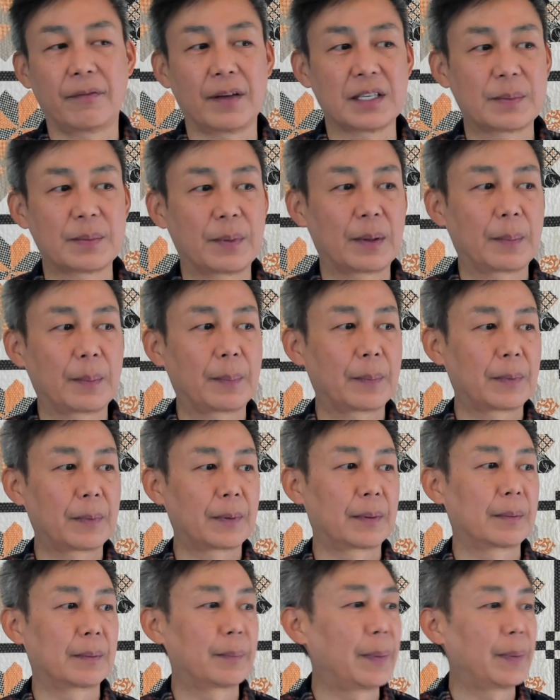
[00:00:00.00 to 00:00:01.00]
a Facebook
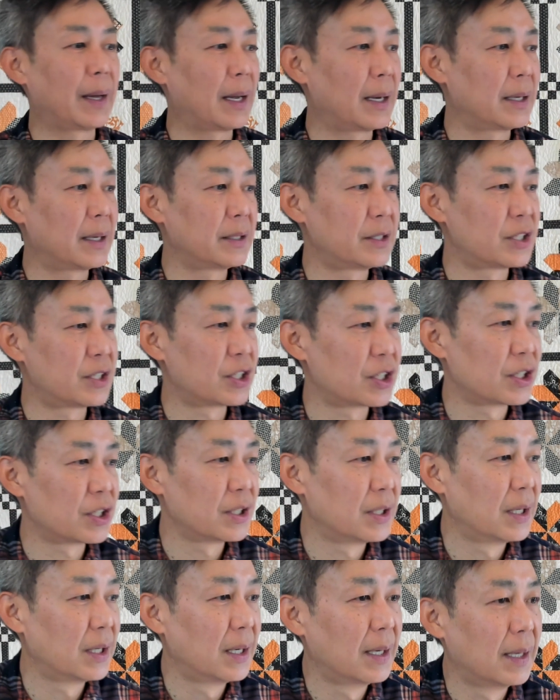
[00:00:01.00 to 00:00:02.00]
page,